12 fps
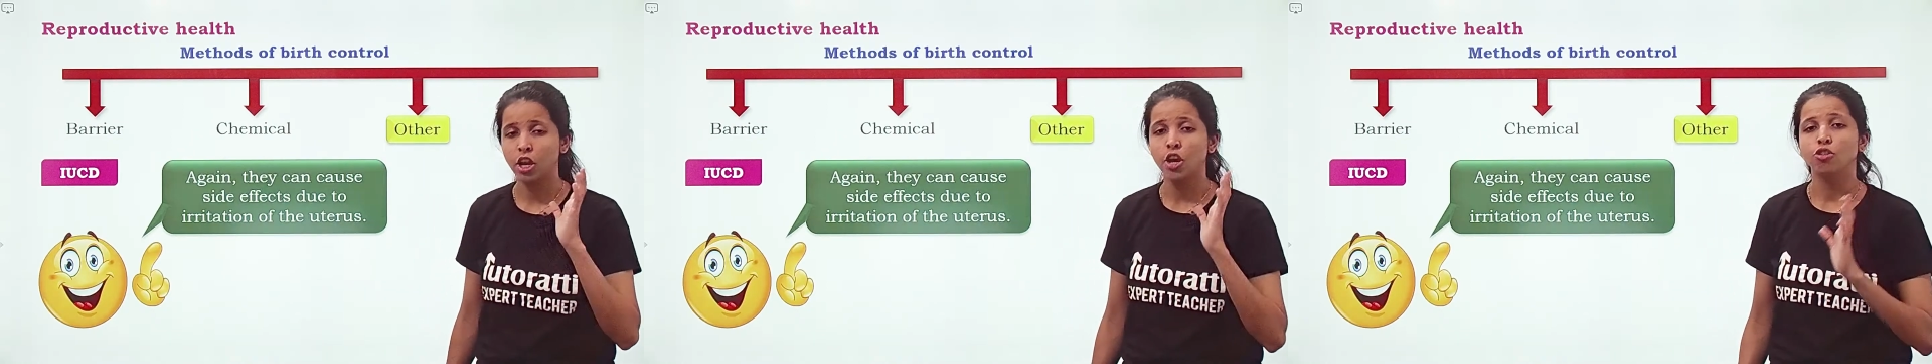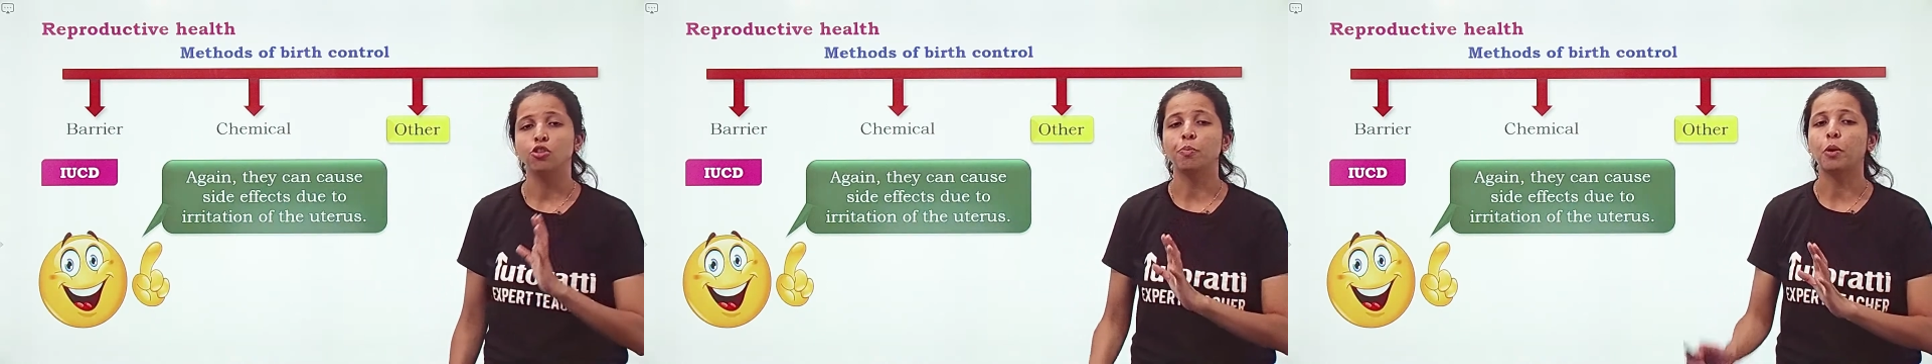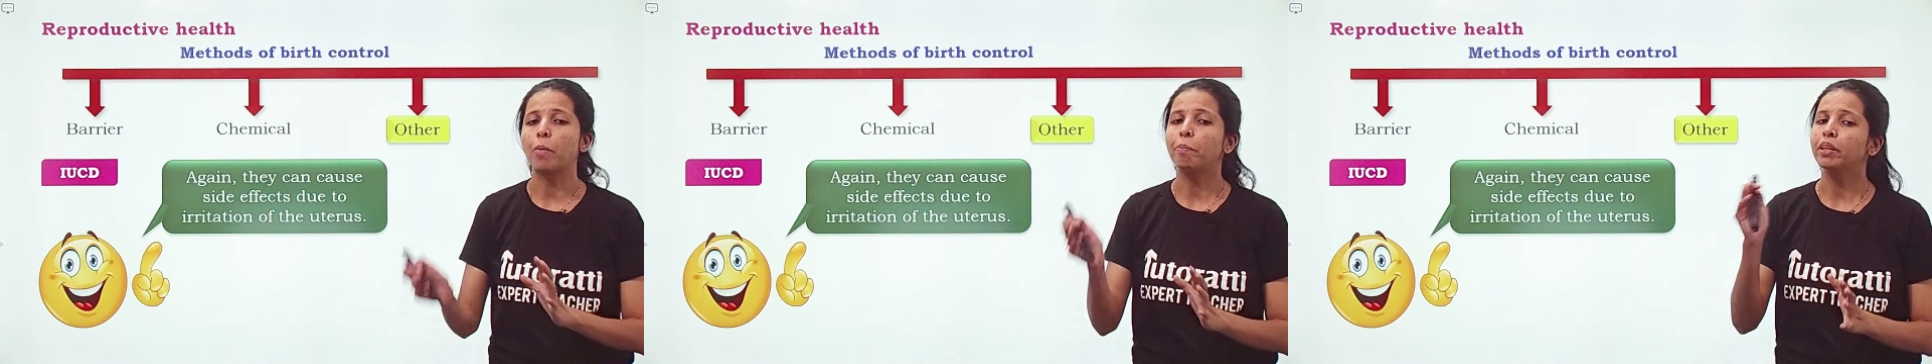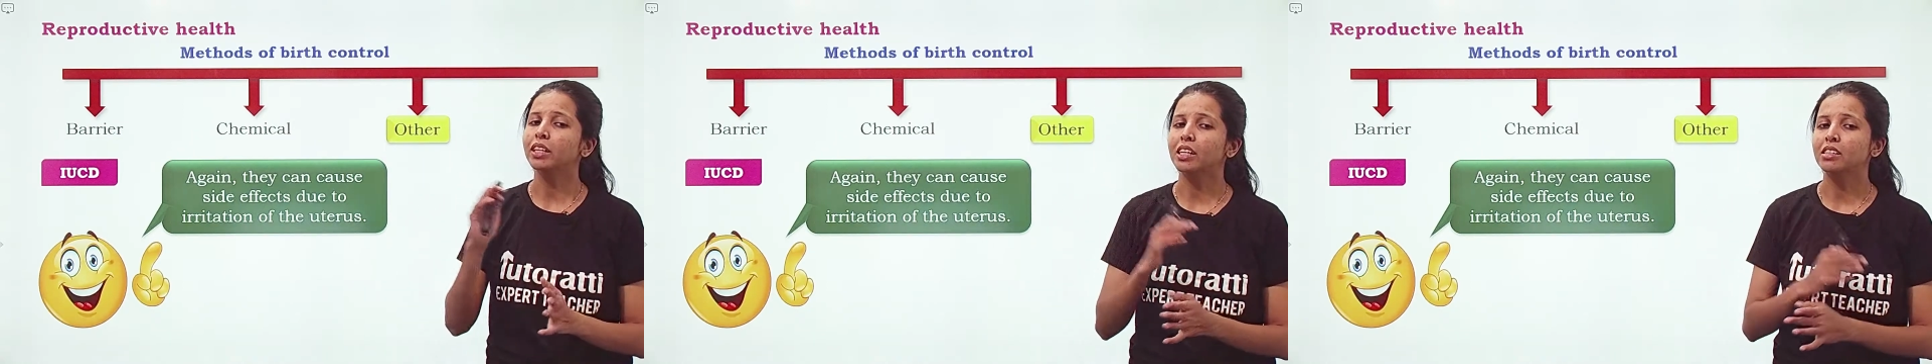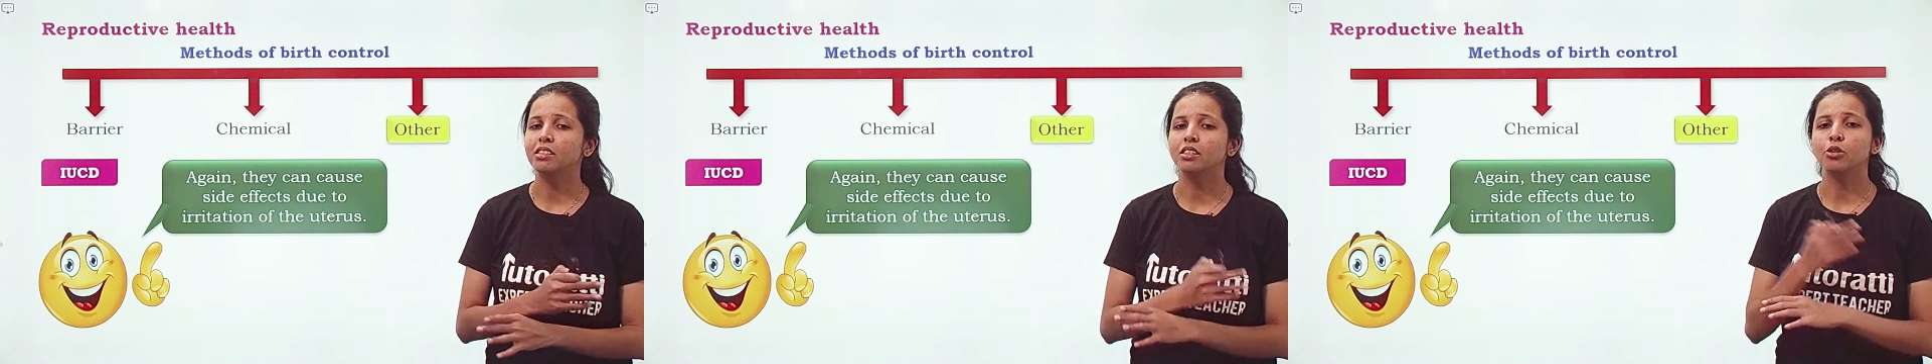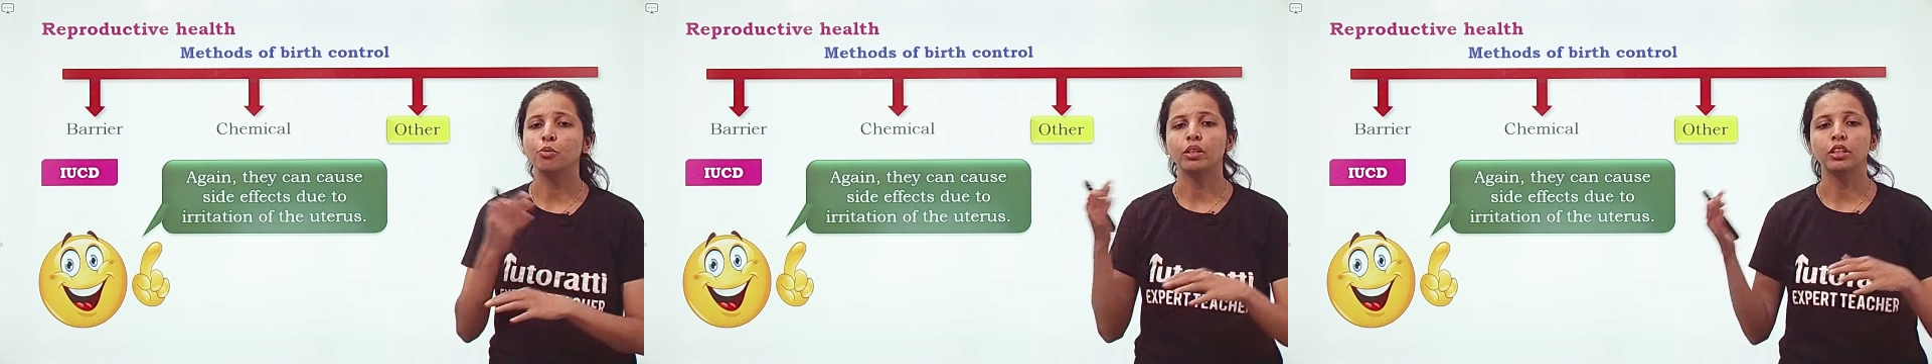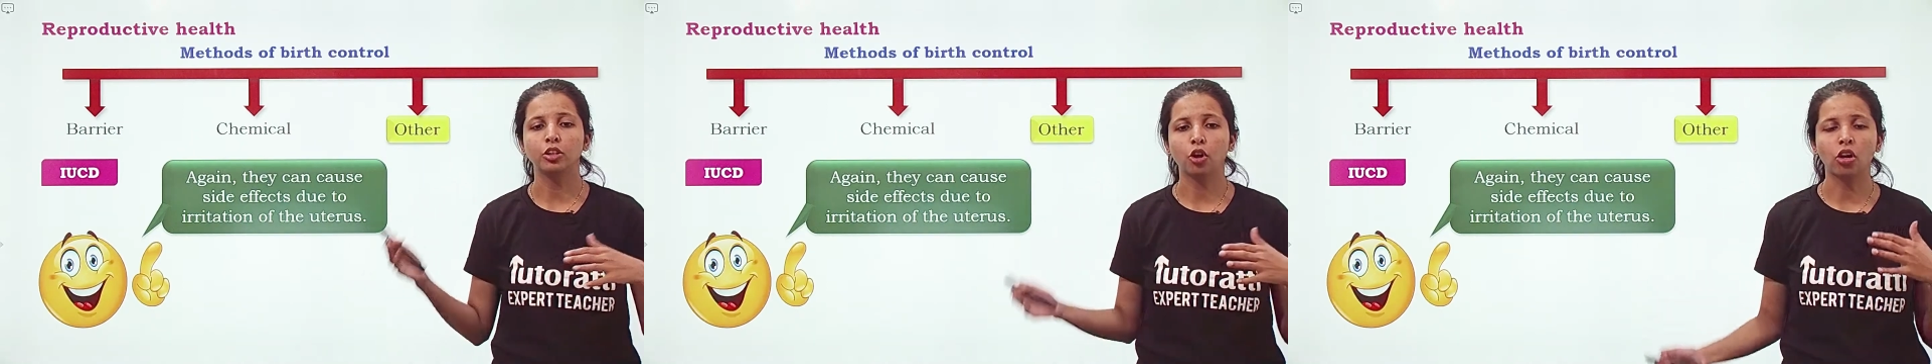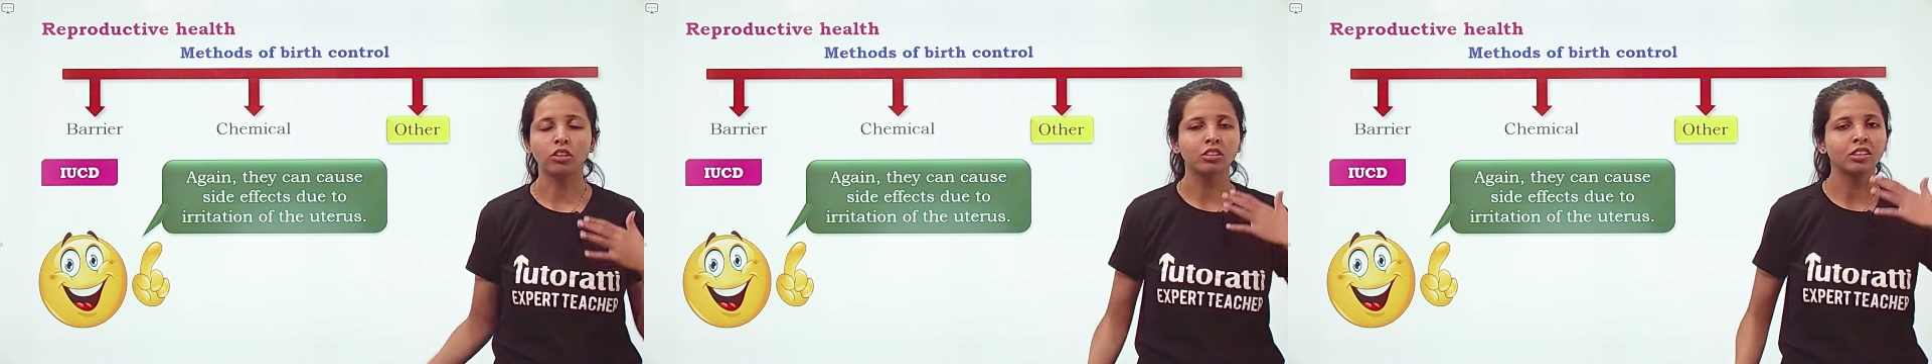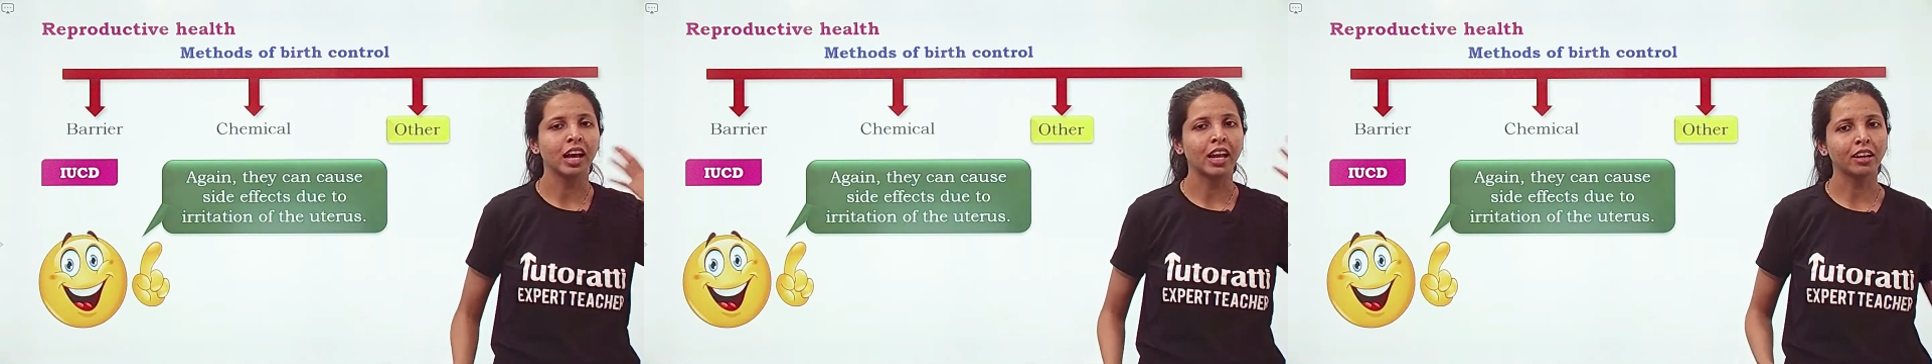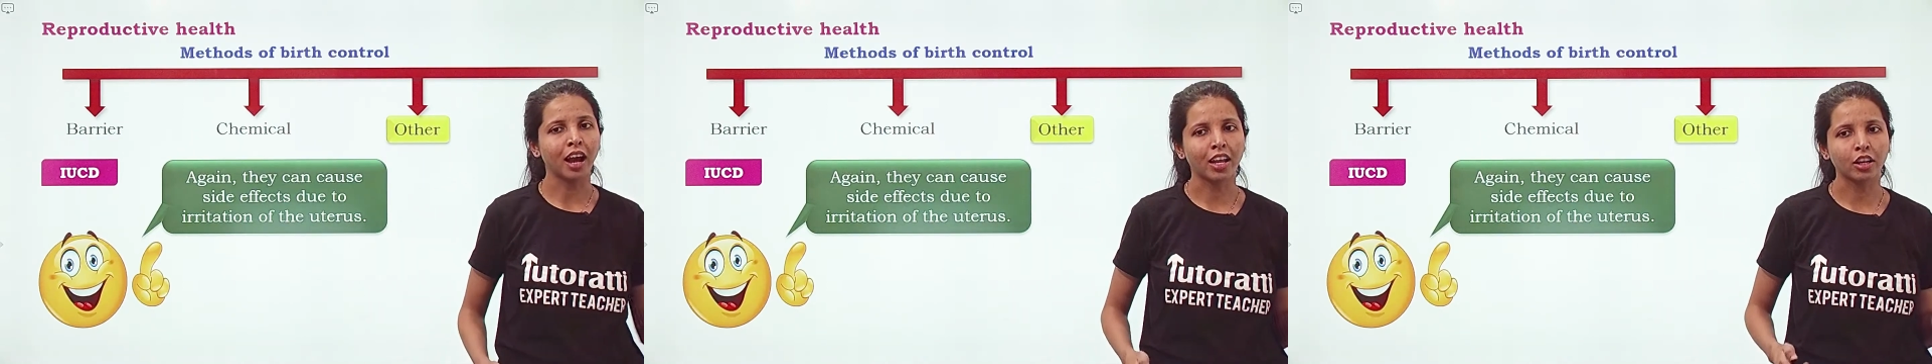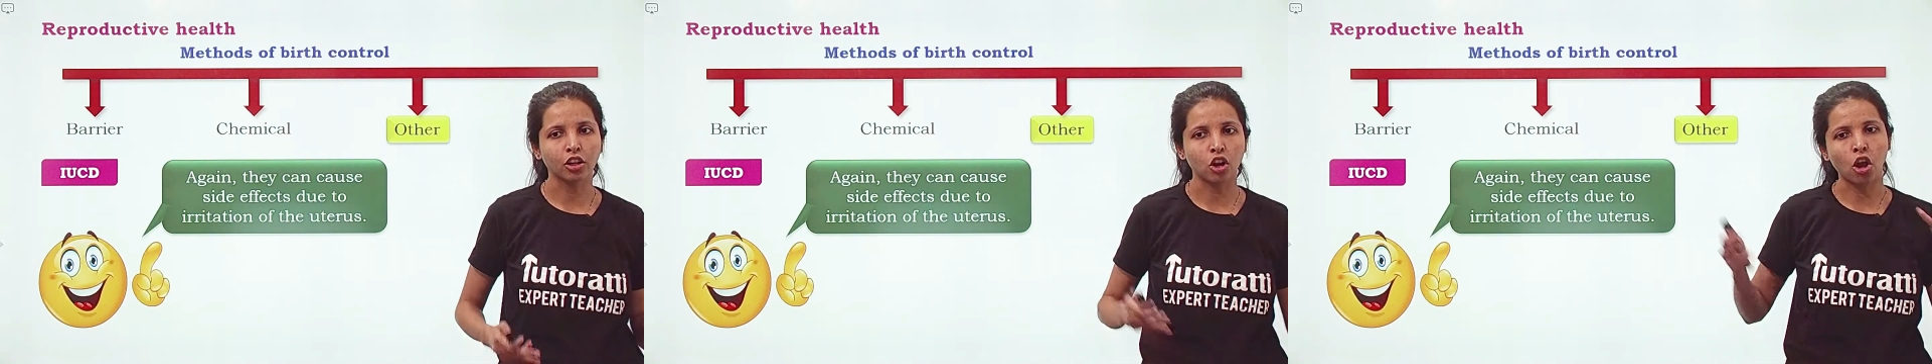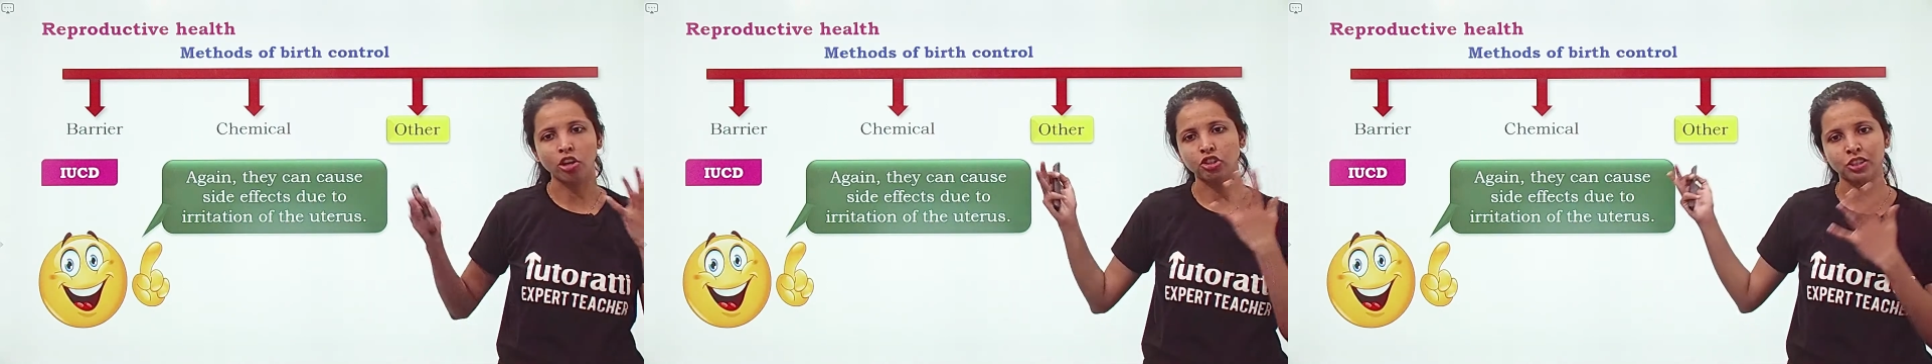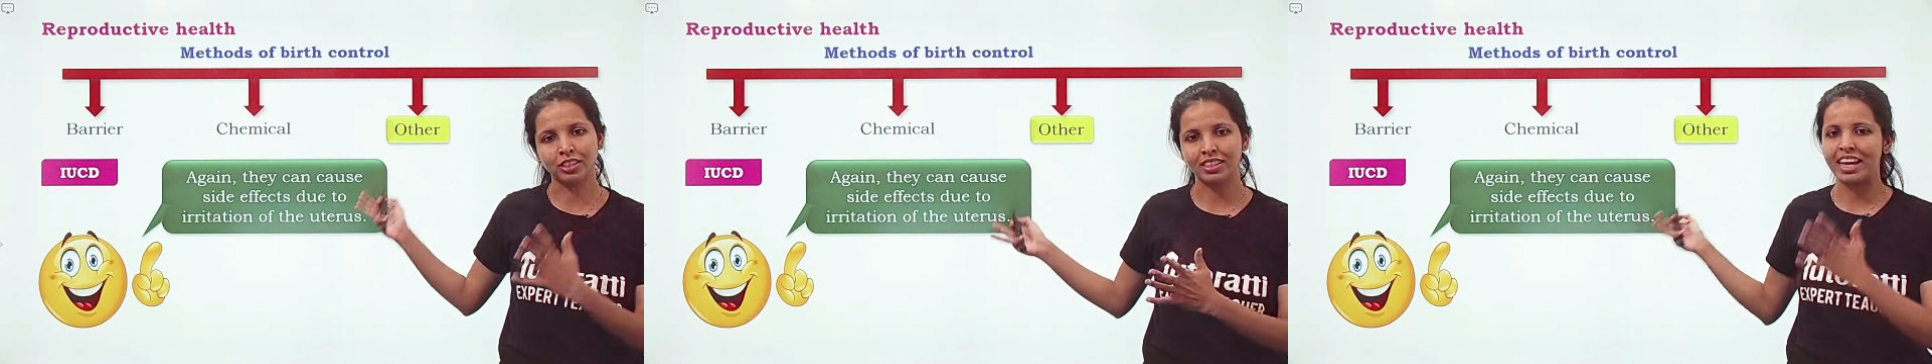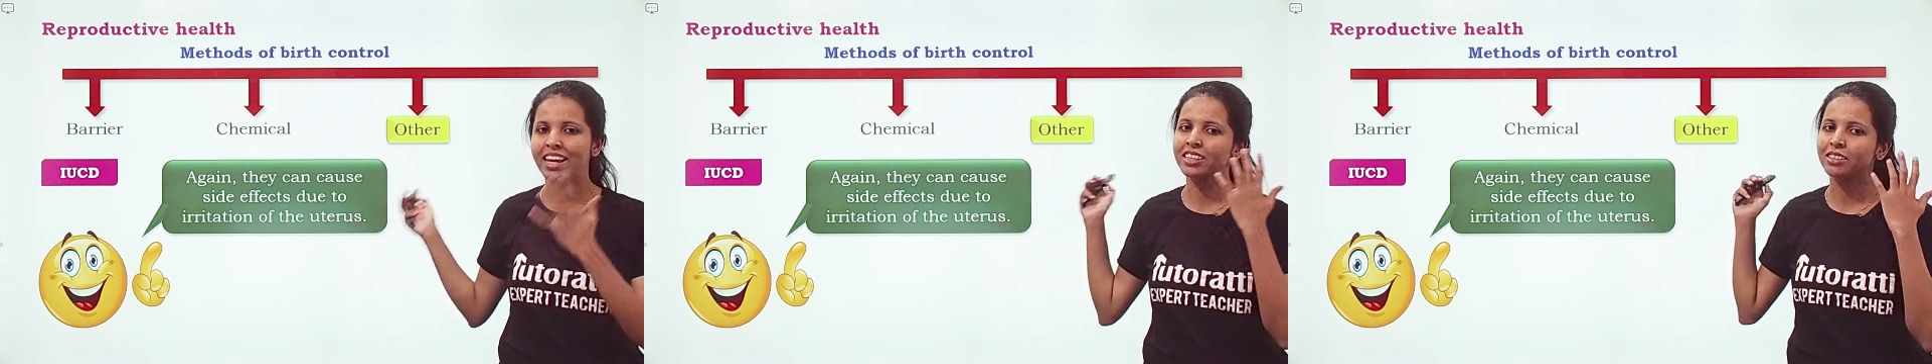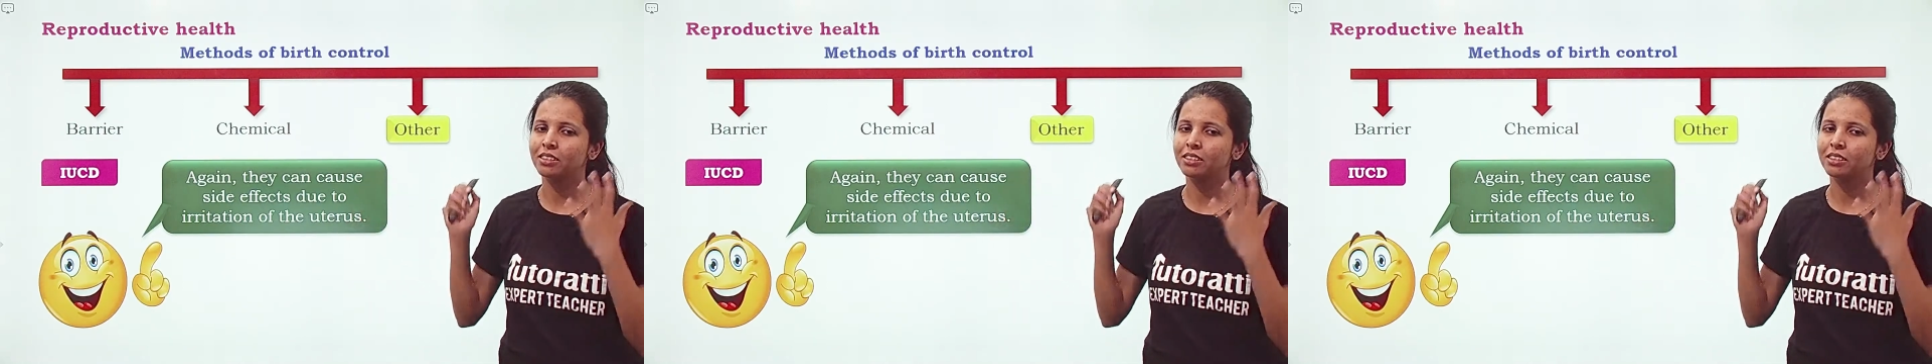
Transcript: So proper consult with the doctor and gynecologist is